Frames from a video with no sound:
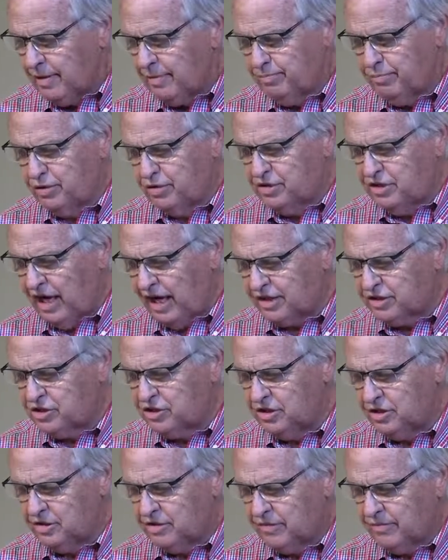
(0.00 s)

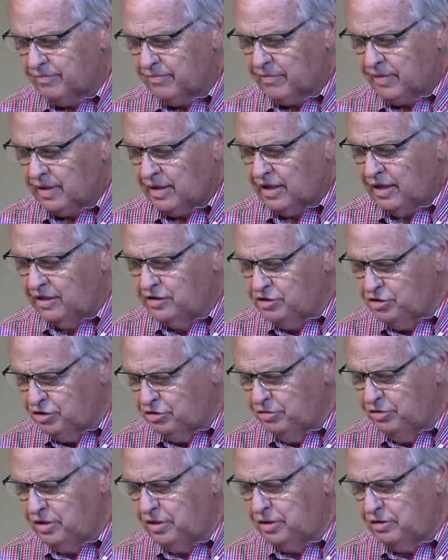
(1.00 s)
protection in
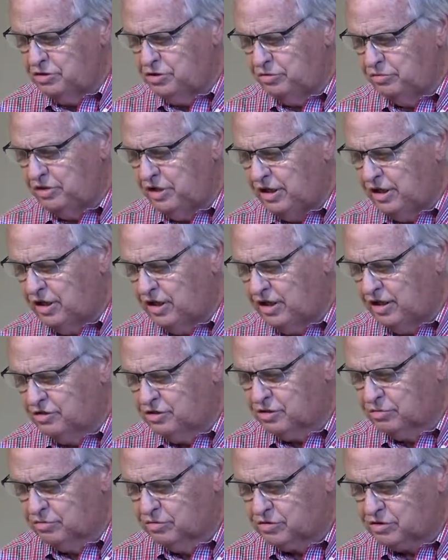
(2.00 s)
Judea and
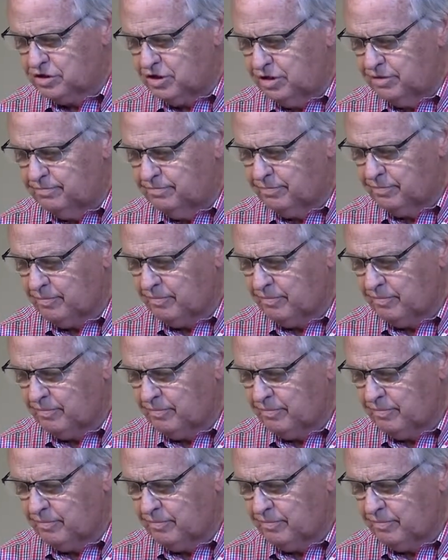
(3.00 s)
Jerusalem.